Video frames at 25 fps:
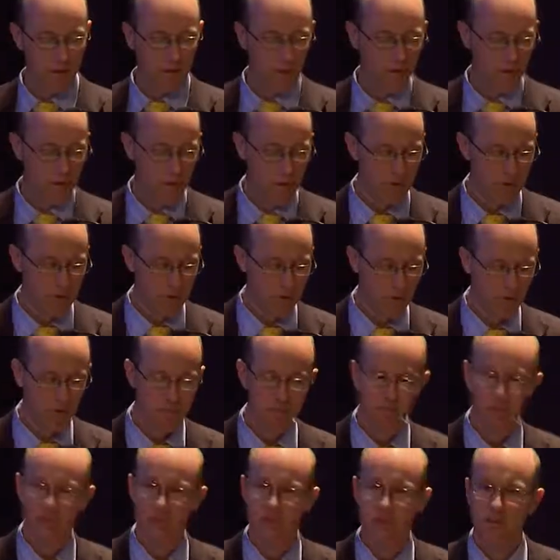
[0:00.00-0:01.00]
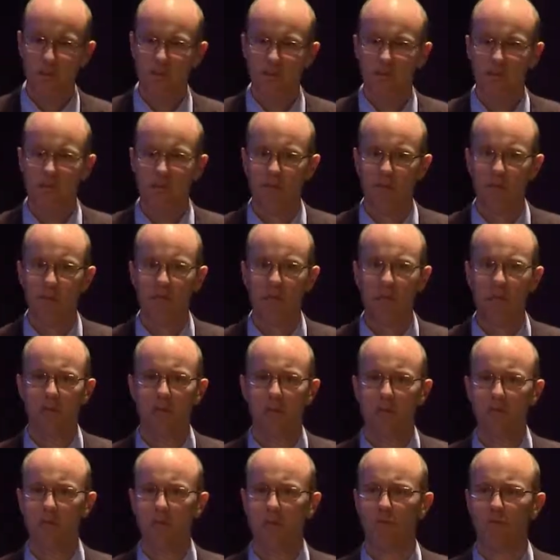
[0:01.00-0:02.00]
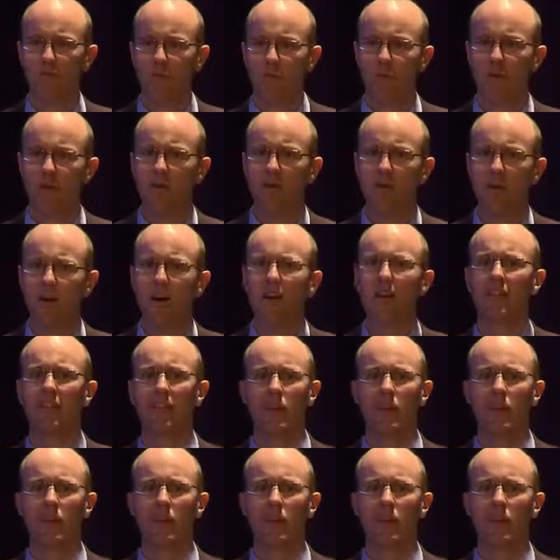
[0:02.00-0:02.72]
through so you get a bit of a sense of some of the things I'm talking about,